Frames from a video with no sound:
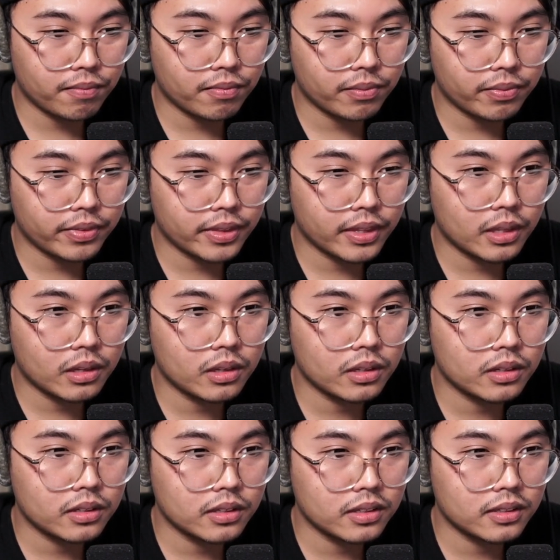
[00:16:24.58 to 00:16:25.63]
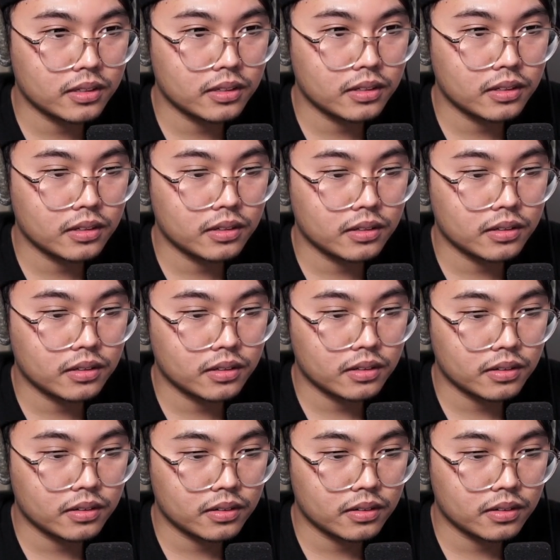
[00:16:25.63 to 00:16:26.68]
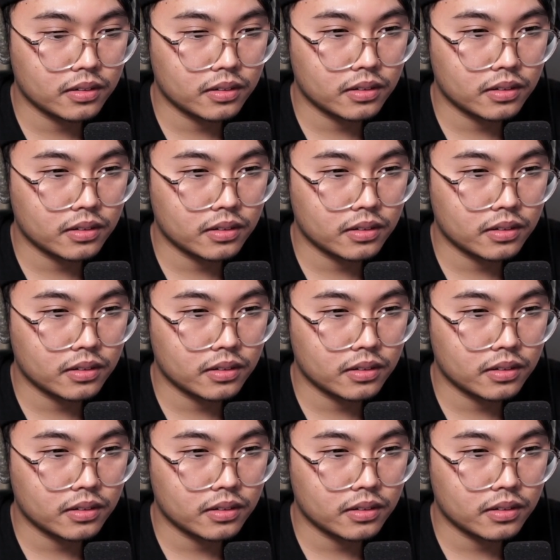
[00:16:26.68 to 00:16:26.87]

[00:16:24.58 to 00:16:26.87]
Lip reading: (no one is talking)